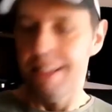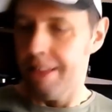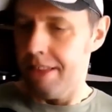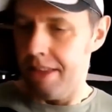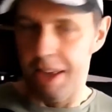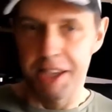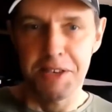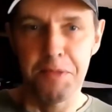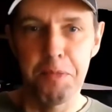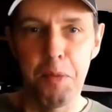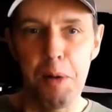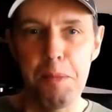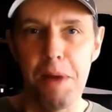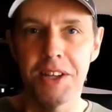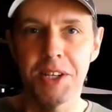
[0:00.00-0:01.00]
And as if by
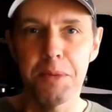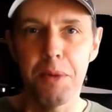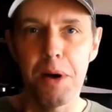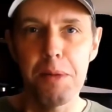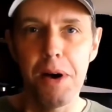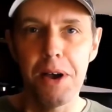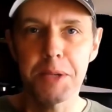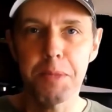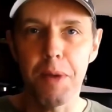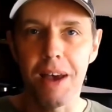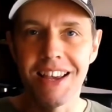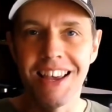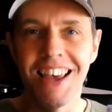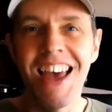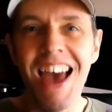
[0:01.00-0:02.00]
magic, my mic's back.
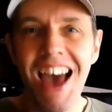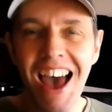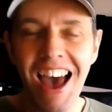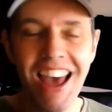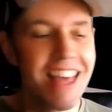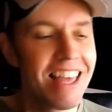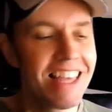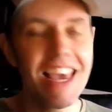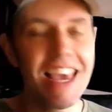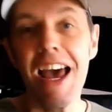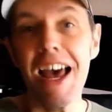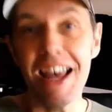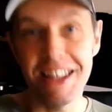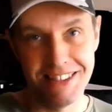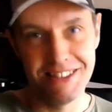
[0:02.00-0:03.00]
Got
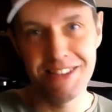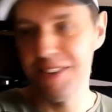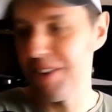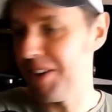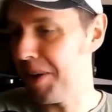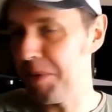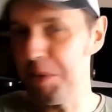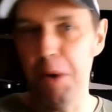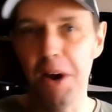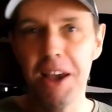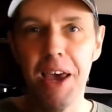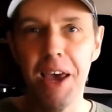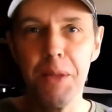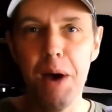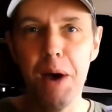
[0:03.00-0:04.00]
to get the mic out
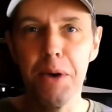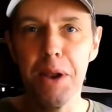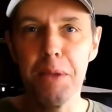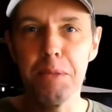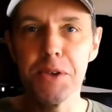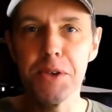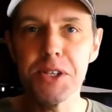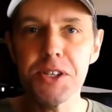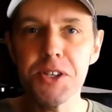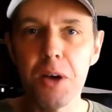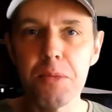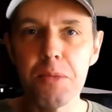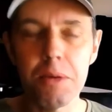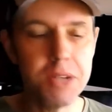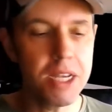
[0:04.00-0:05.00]
of the way while I'm using the
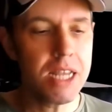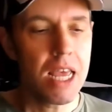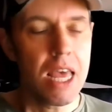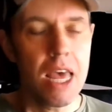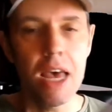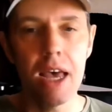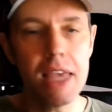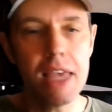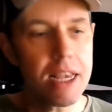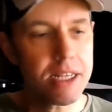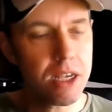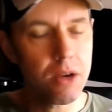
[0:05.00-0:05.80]
sharp object. It's